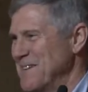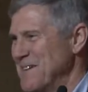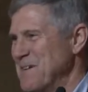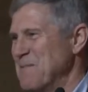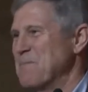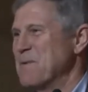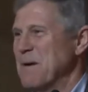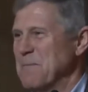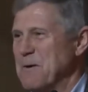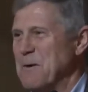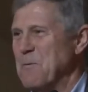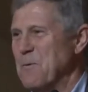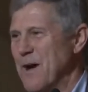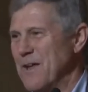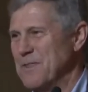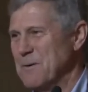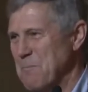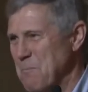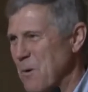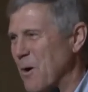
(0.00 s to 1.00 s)
You have probably
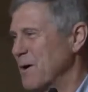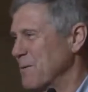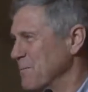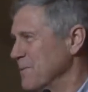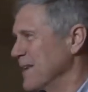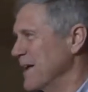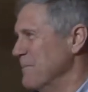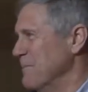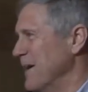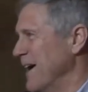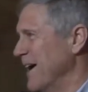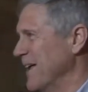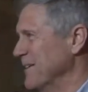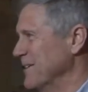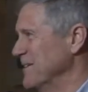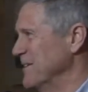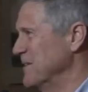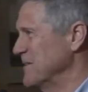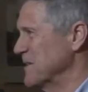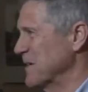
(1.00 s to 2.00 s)
read the book Plum
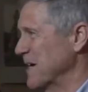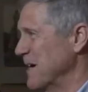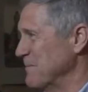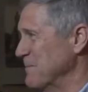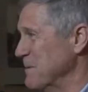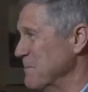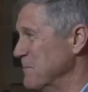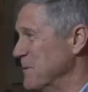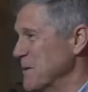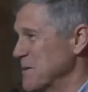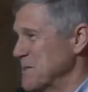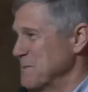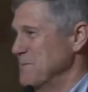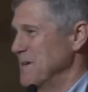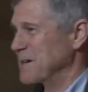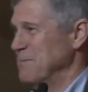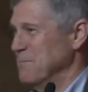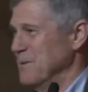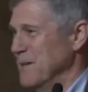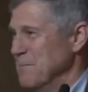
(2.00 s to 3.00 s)
Island. There's a couple of books
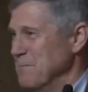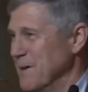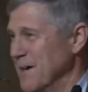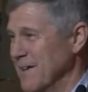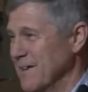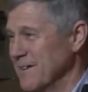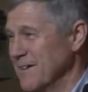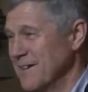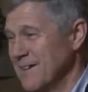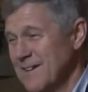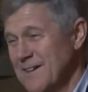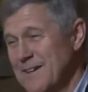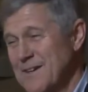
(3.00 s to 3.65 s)
about Plum Island.